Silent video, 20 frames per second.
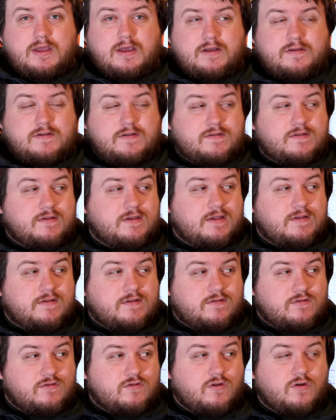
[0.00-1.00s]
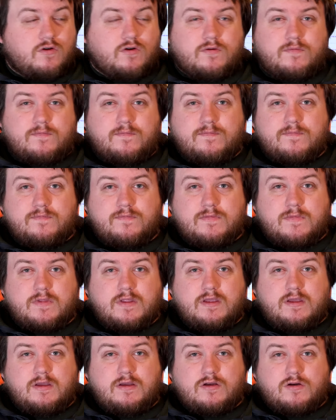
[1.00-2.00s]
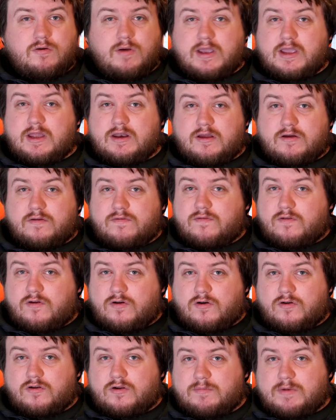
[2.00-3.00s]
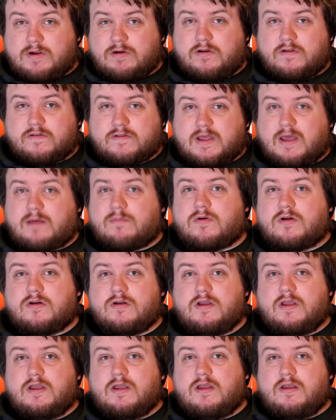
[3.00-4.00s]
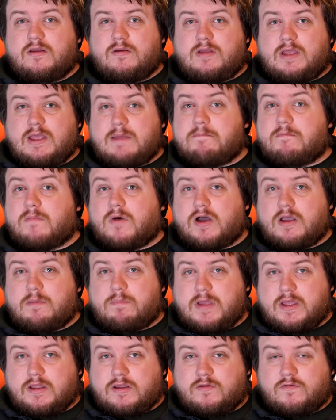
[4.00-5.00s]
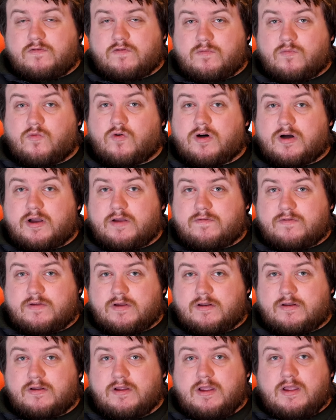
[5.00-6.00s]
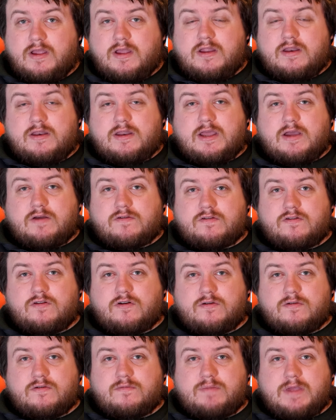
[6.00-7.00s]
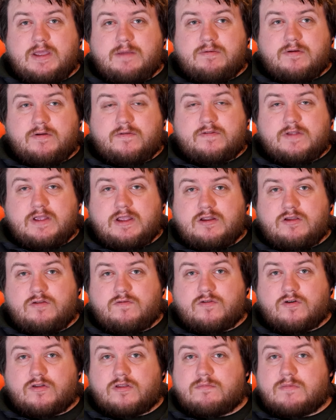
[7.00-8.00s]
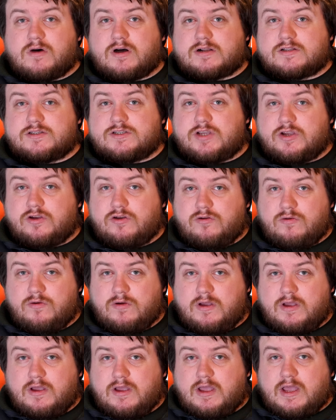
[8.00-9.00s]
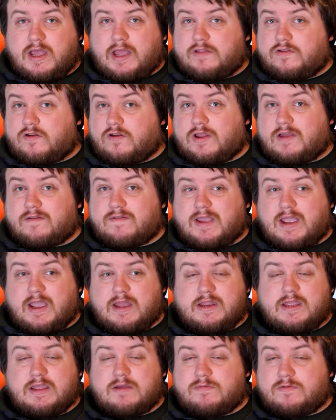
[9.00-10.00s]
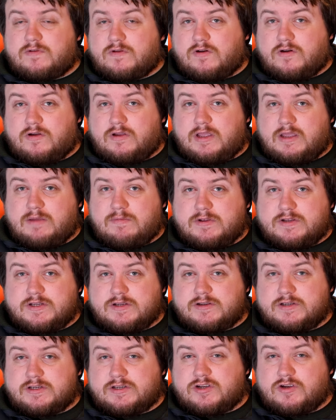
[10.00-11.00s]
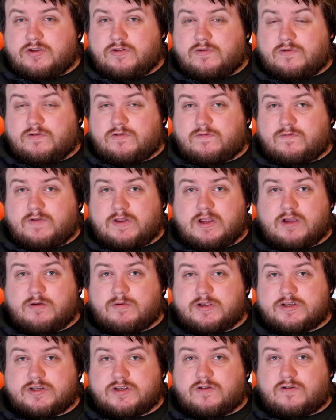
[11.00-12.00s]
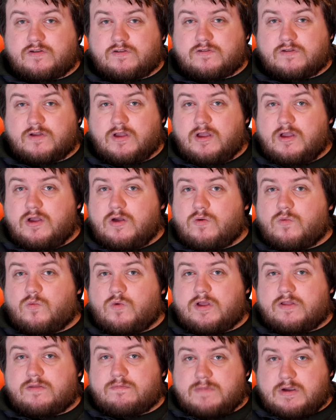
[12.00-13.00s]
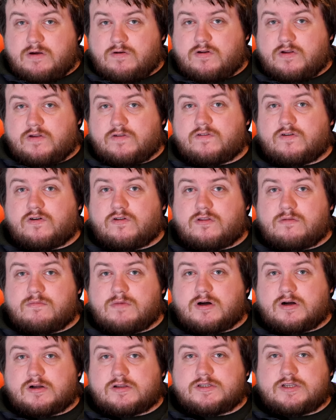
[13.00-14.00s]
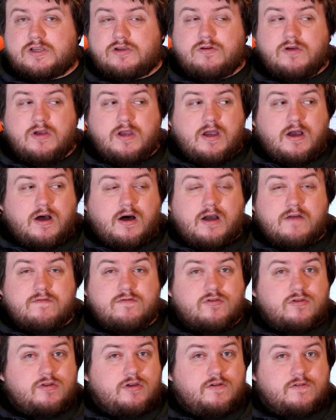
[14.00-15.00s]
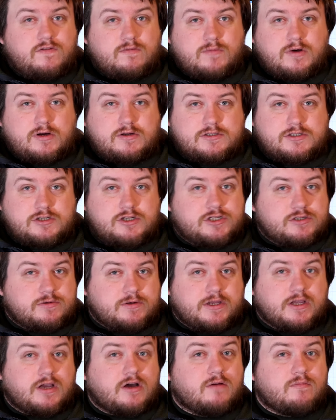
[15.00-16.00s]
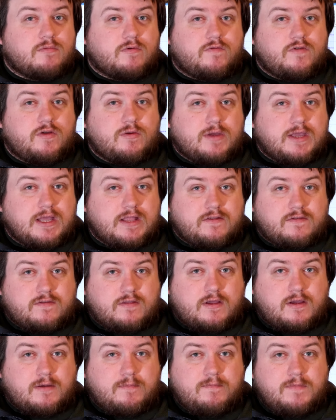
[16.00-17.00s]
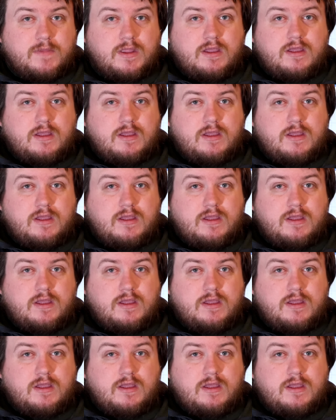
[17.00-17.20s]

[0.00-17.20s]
It's just not quick enough on a mirrorless camera, in my opinion, from what I've done. Now there's a lot of people I've seen who've got the Mark II and don't have any image issues, video issues with mirrorless on the Mark II. I've not used a Mark II, so I can't review against that.